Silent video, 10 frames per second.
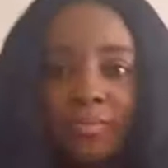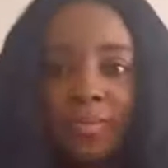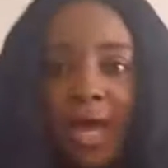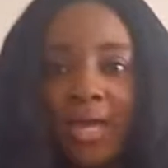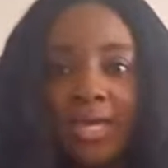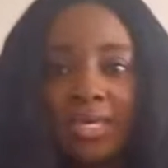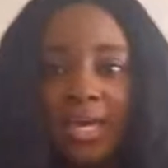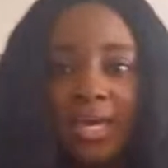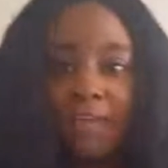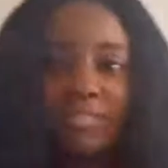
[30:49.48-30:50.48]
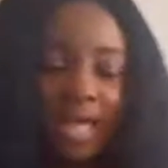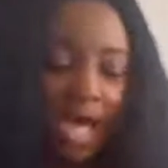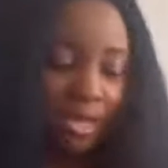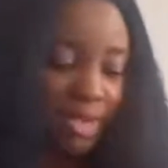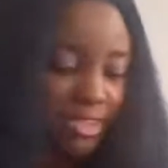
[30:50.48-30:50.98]
I gave time,
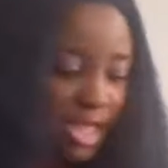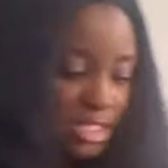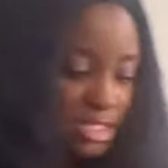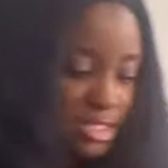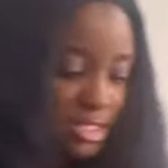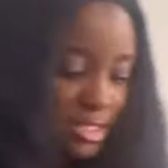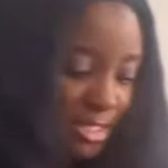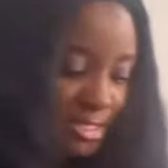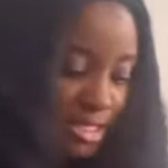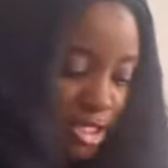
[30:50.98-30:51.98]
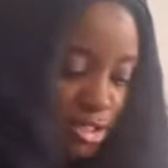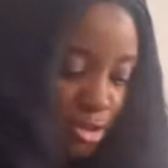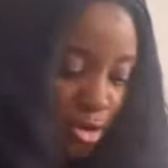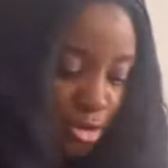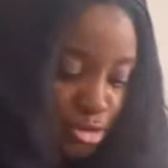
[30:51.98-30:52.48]
and that takes
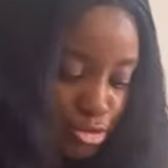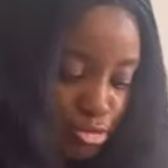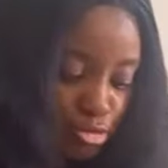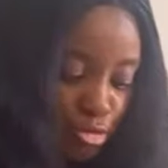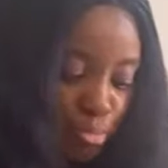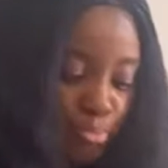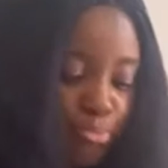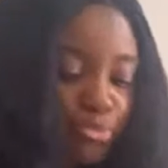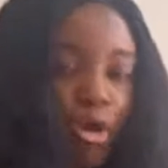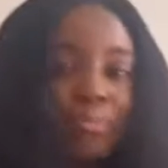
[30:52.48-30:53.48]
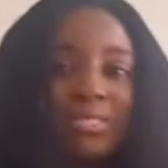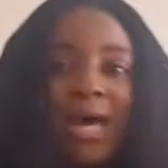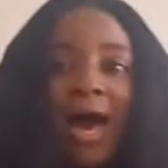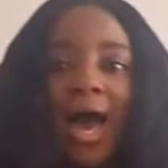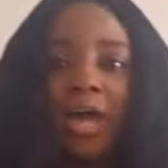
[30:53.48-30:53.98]
us to prompt
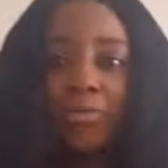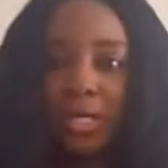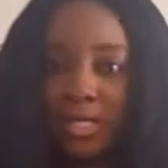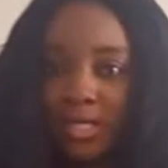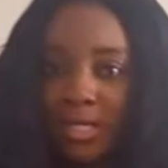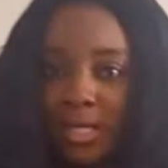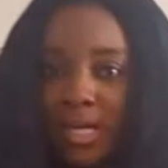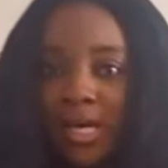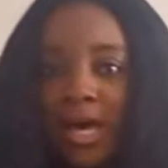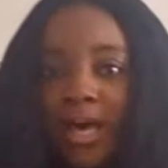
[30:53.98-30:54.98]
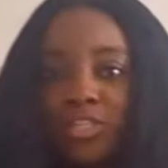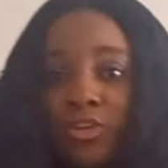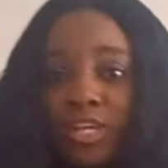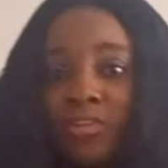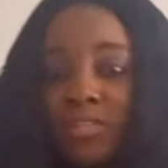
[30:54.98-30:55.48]
hierarchy. As you're
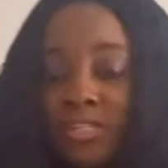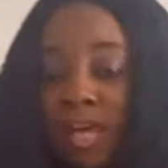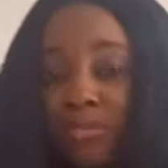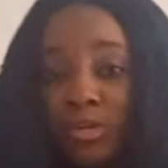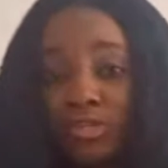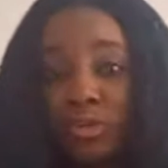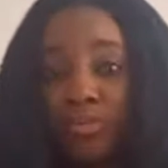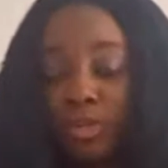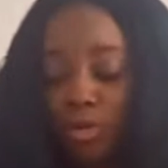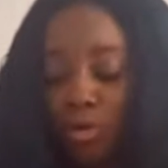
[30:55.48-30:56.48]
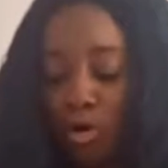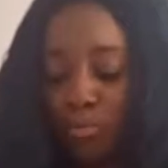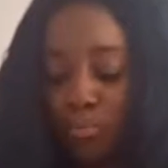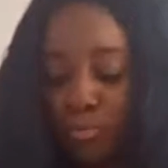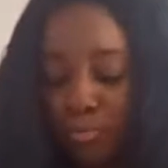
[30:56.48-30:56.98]
given time, there's something called
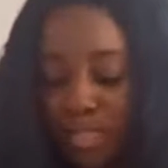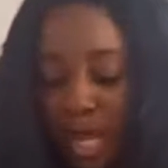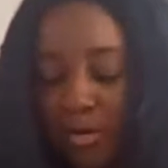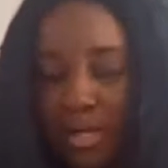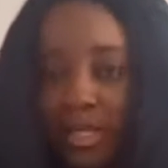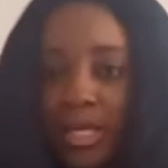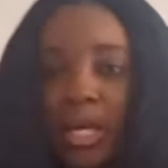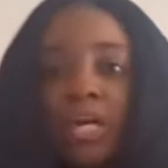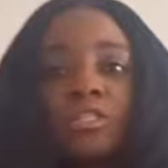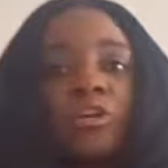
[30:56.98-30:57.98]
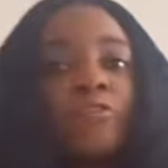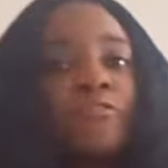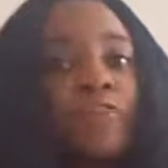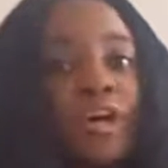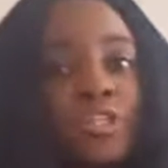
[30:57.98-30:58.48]
prompt hierarchy. So
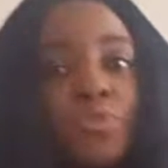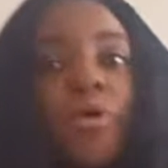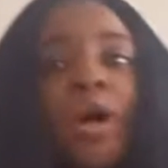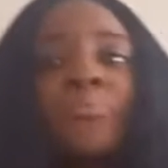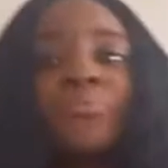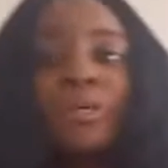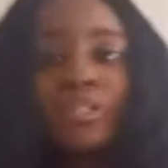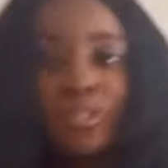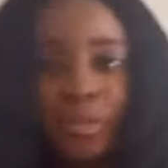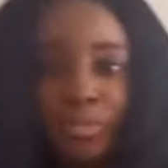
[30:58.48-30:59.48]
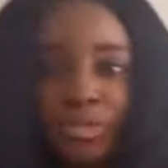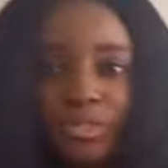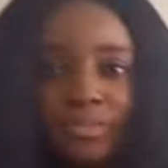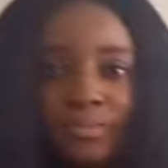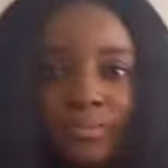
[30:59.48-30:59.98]
first, go and bring the numbers
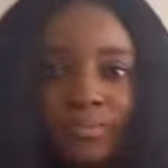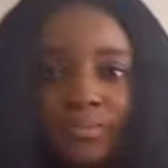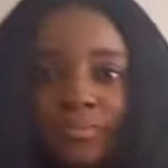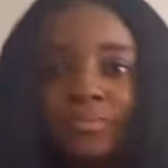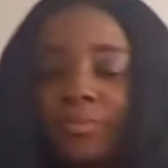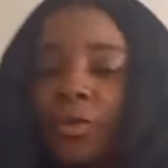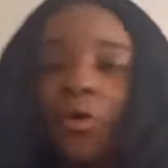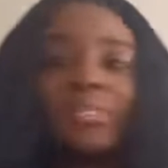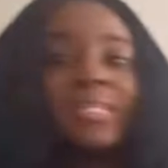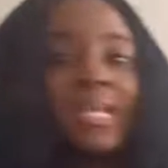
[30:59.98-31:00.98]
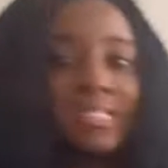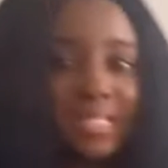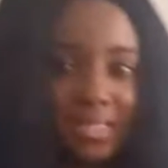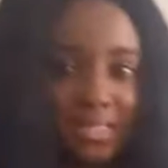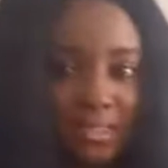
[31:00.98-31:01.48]
or the
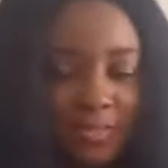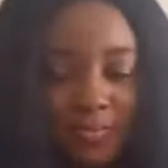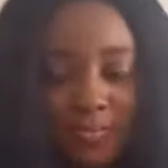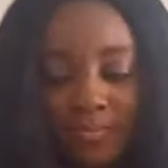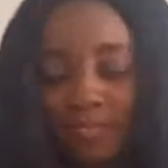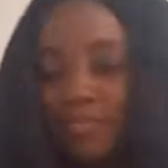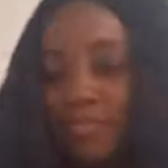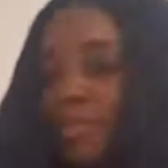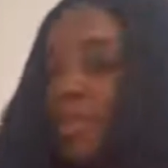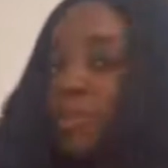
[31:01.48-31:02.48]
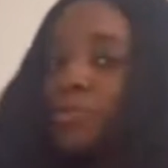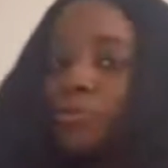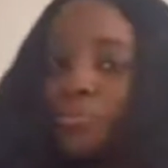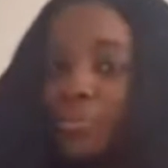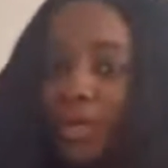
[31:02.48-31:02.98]
letters. He
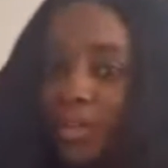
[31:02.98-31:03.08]
couldn't bring